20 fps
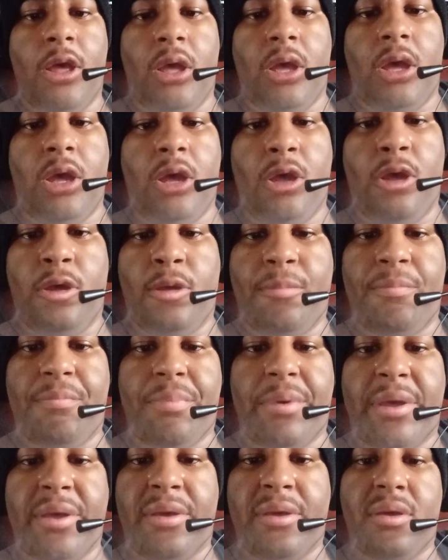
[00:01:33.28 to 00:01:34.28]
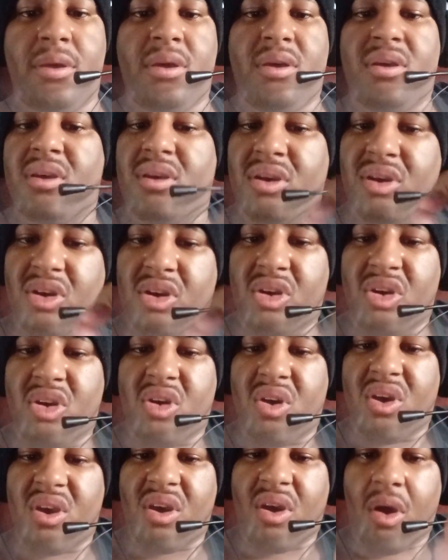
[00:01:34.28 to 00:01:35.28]
But
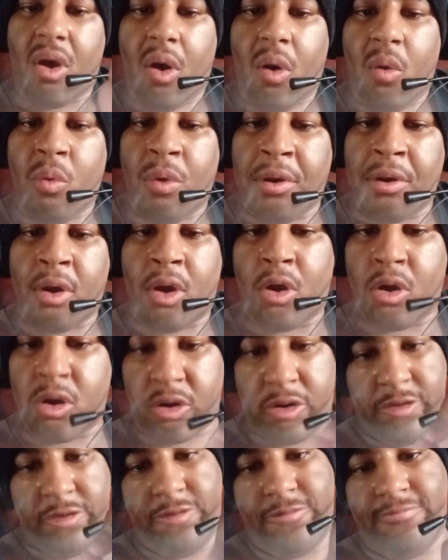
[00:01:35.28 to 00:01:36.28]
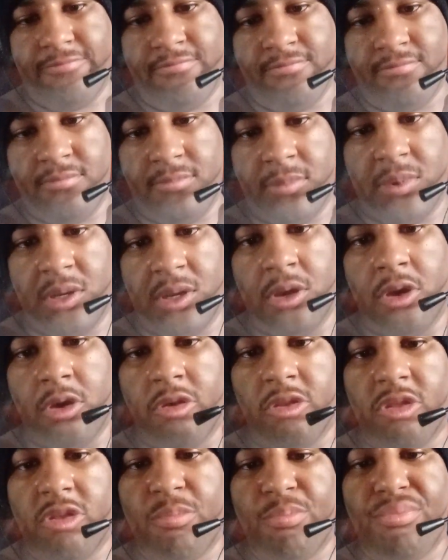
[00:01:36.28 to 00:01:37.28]
Owen Hart,
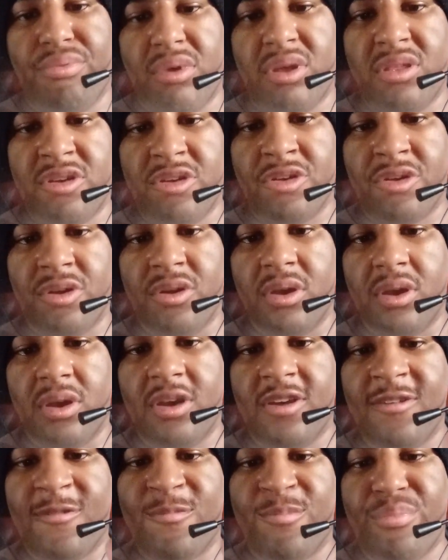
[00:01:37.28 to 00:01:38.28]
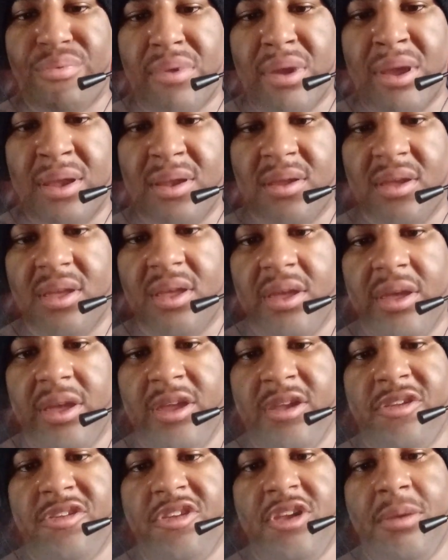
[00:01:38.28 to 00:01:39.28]
the brother of Bret
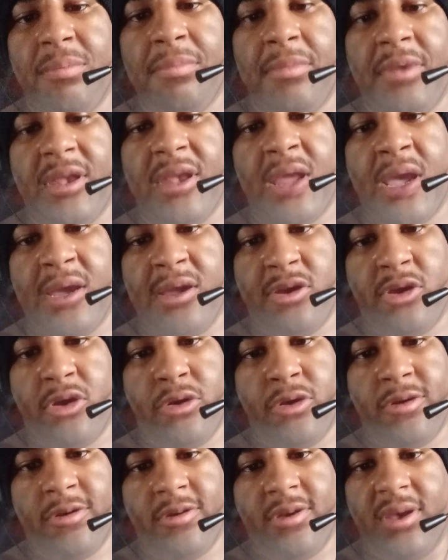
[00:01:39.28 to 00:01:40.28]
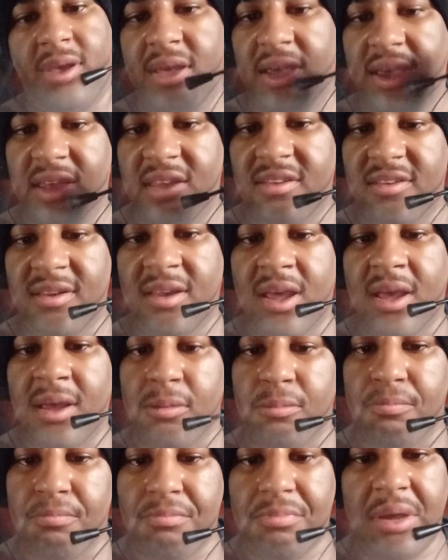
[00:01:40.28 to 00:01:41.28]
and Jim Neidhart, is
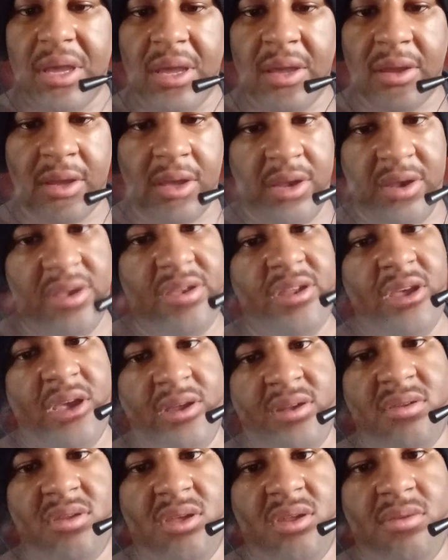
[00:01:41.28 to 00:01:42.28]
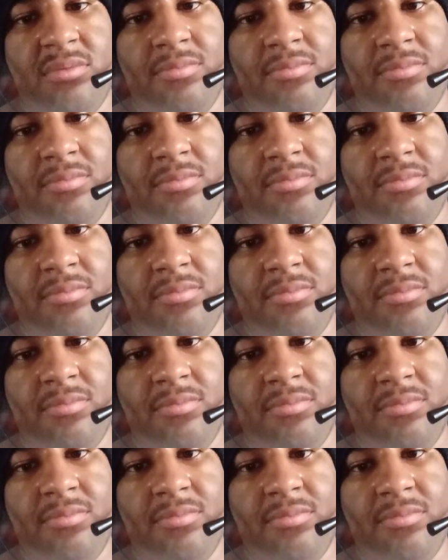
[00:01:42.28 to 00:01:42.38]
not being inducted.